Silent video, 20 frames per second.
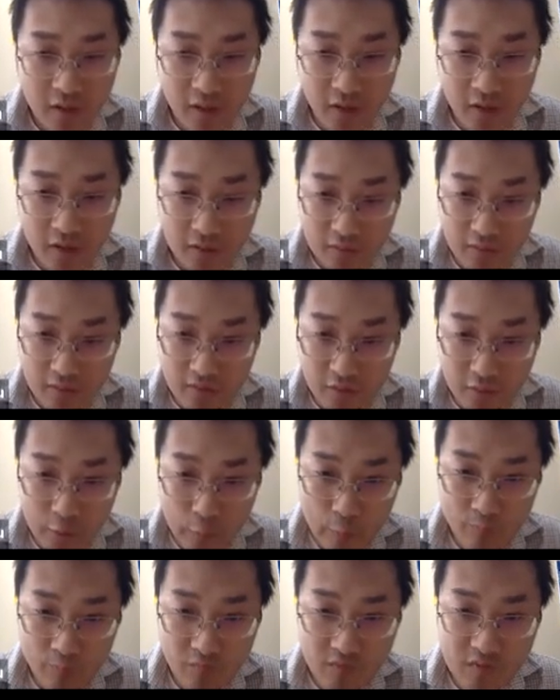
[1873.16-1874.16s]

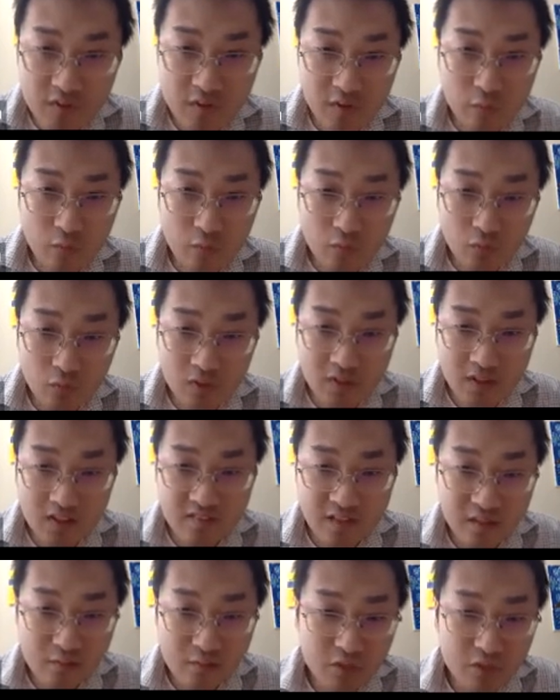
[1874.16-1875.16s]
And so what
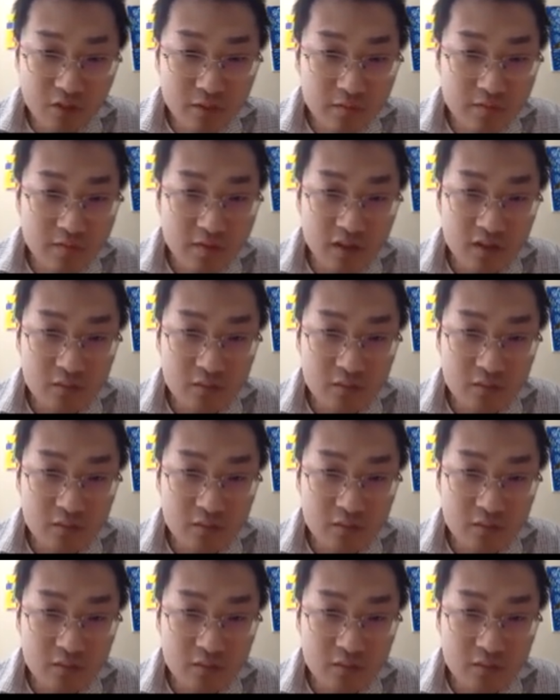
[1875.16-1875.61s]
does that mean?